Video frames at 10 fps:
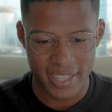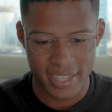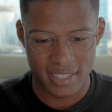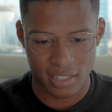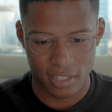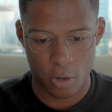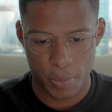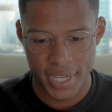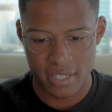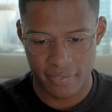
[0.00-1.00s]
think there's a little
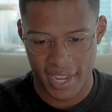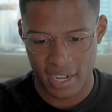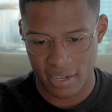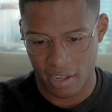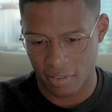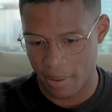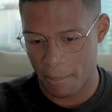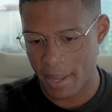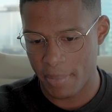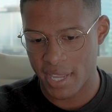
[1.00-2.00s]
piece of Annandale that
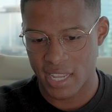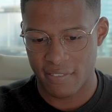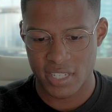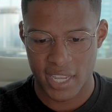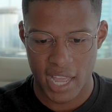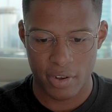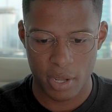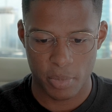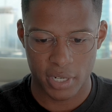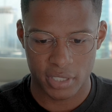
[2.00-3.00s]
may be in Davidson
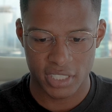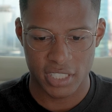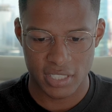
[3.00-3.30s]
County, but this